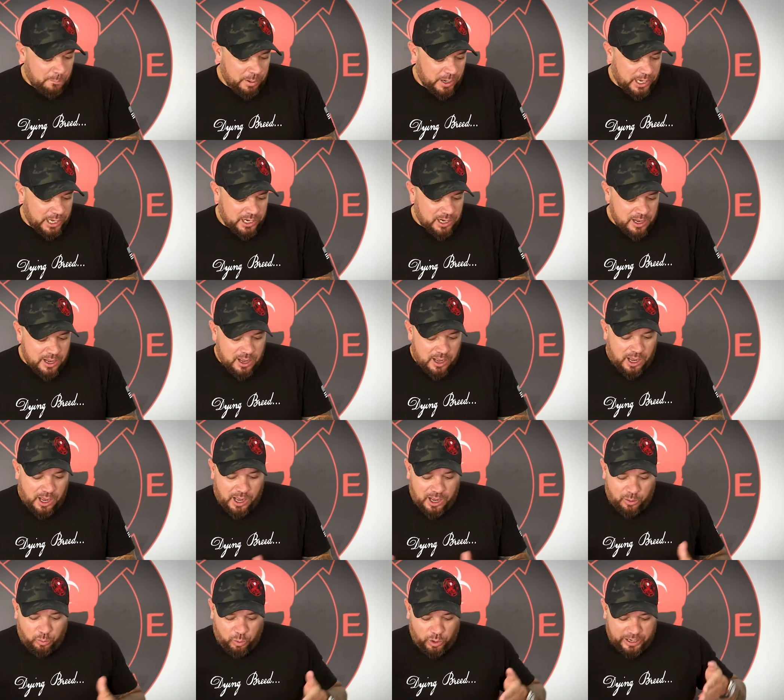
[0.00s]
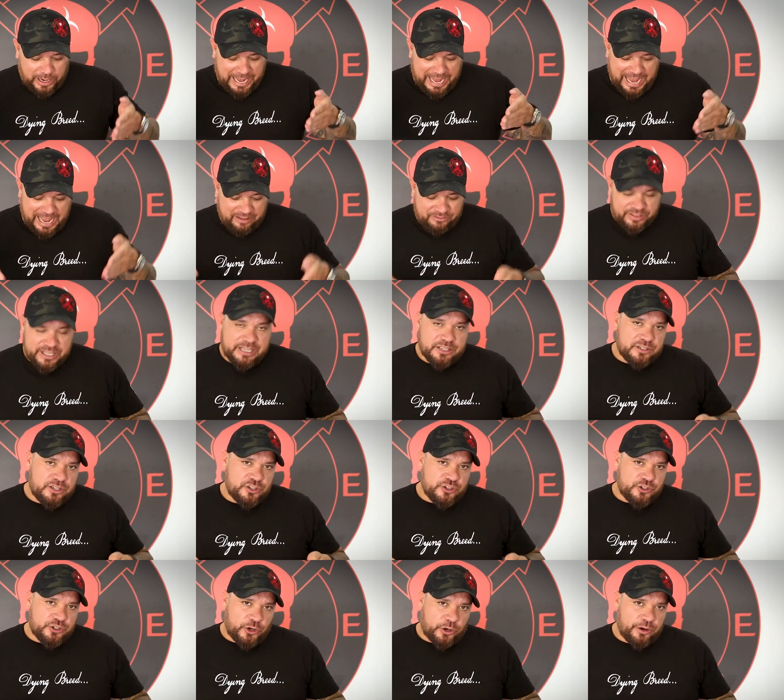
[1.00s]
But uh, we're going to have
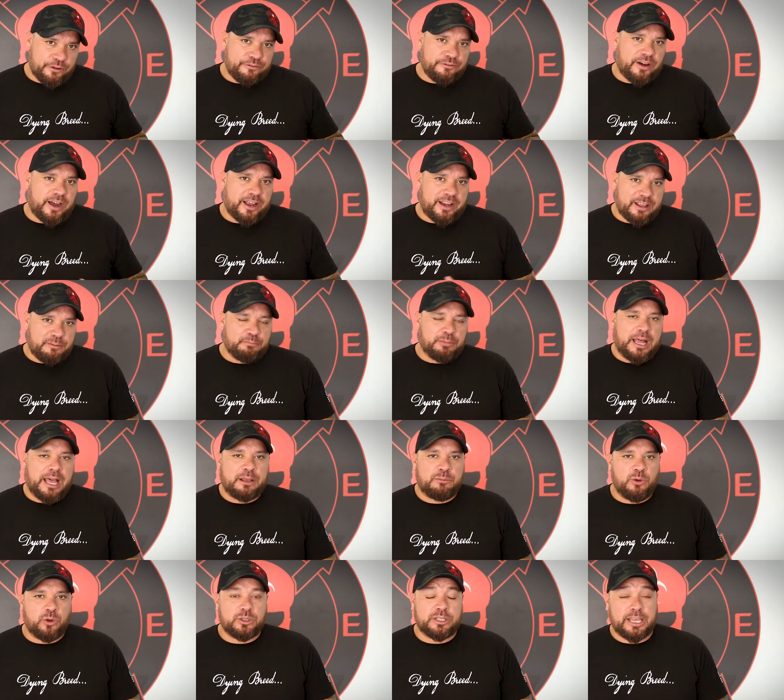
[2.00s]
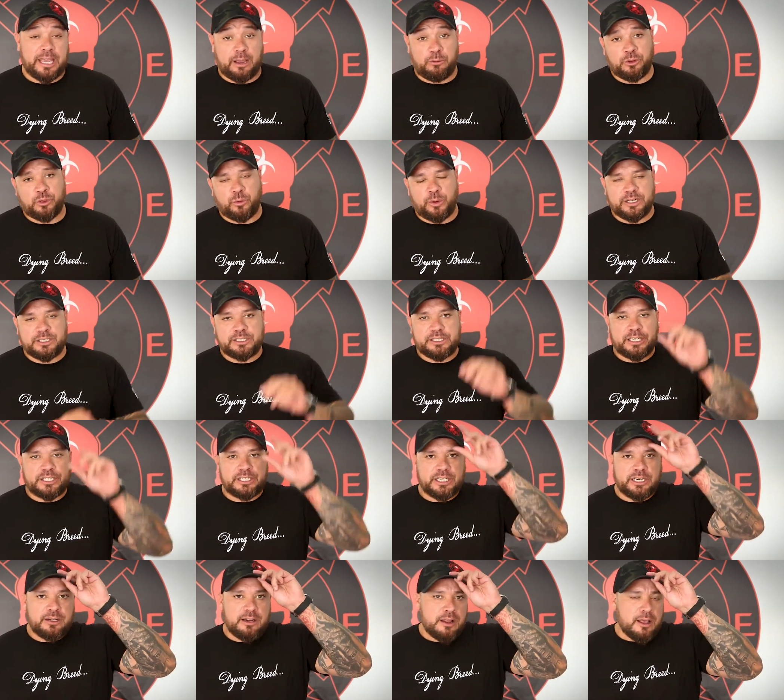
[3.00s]
these certified in black multicam with red
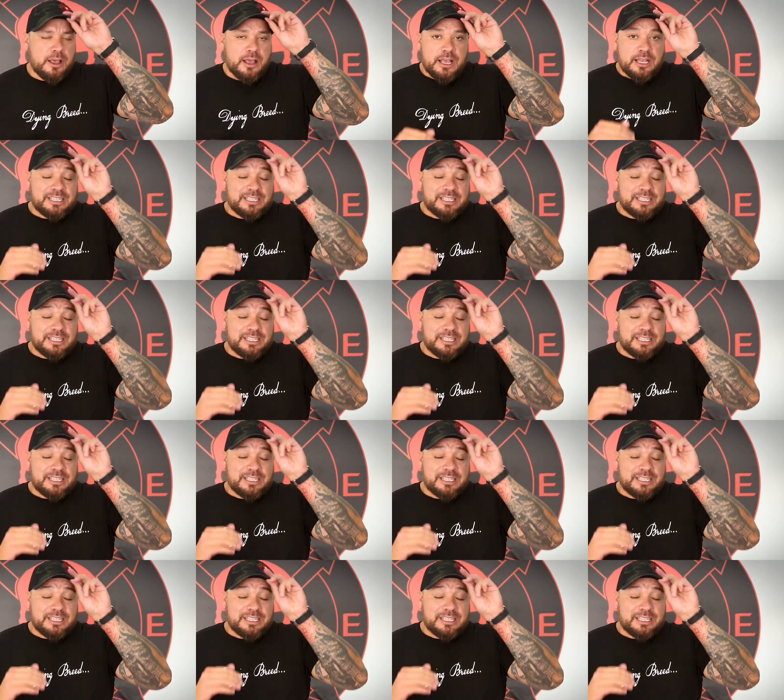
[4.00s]
stitching.